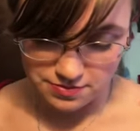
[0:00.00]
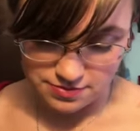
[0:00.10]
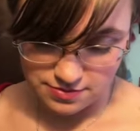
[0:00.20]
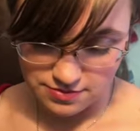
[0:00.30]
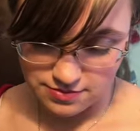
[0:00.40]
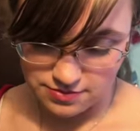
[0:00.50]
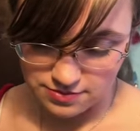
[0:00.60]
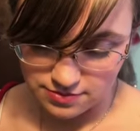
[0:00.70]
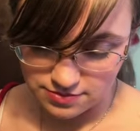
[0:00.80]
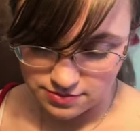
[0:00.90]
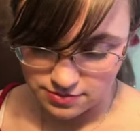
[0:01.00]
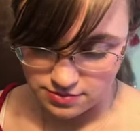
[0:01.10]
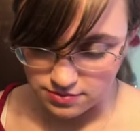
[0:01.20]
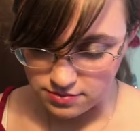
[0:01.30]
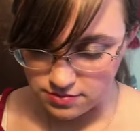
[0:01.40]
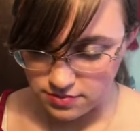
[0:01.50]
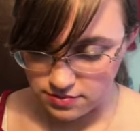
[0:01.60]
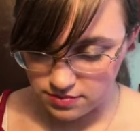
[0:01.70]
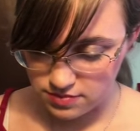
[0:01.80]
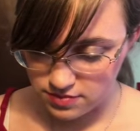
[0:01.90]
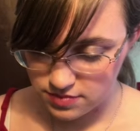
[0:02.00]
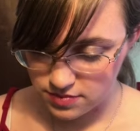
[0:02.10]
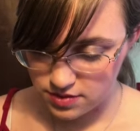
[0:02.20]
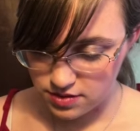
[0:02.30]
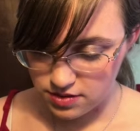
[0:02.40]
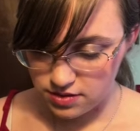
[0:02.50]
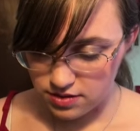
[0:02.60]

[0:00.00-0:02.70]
(silence)